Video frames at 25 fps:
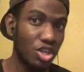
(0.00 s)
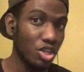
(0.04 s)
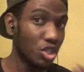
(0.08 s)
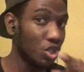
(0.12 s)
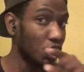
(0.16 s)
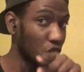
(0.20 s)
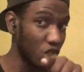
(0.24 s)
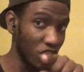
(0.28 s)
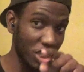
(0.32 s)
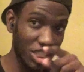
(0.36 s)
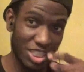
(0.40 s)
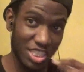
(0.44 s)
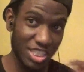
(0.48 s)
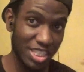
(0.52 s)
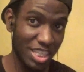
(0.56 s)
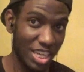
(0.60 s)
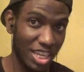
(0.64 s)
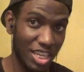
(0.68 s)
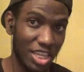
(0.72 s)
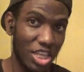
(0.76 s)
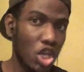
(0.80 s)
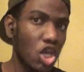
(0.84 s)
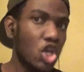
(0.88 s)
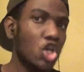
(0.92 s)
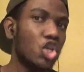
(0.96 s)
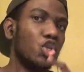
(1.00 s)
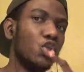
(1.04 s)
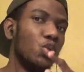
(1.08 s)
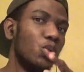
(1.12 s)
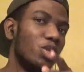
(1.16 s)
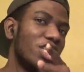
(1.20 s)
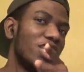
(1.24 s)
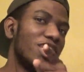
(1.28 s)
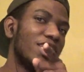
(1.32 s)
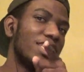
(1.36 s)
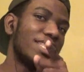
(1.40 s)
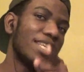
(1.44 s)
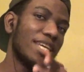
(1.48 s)
You didn't say you
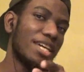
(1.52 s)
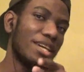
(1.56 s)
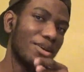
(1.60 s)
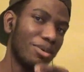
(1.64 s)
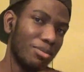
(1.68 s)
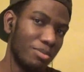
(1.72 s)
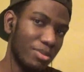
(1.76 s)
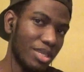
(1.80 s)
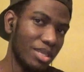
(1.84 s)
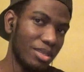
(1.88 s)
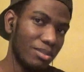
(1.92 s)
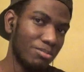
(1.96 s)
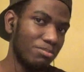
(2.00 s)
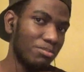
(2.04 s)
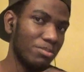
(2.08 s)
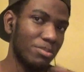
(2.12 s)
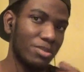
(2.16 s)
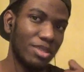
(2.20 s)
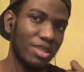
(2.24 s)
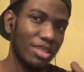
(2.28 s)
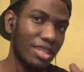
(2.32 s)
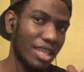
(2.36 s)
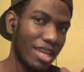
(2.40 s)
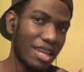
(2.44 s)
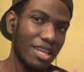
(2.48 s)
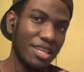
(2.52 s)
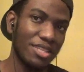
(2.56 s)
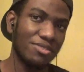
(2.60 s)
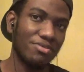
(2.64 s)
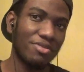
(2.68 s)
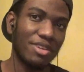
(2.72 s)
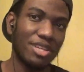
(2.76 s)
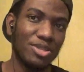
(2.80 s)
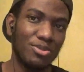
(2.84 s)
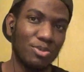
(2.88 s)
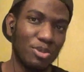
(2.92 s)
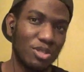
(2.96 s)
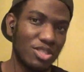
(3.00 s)
need to tell me that his
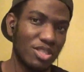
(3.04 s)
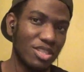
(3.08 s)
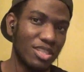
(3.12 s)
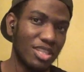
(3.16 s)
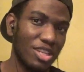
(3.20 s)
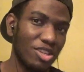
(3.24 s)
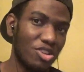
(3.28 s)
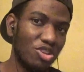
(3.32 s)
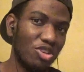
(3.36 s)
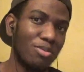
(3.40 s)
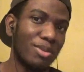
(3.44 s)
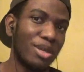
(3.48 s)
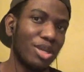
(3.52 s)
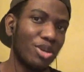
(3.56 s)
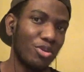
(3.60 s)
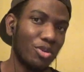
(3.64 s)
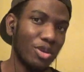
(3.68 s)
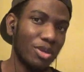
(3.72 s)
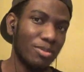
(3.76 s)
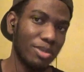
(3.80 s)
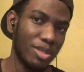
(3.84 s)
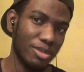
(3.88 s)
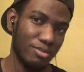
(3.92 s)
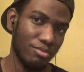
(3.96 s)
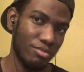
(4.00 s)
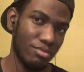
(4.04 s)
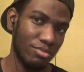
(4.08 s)
face wasn't a little bit creepy.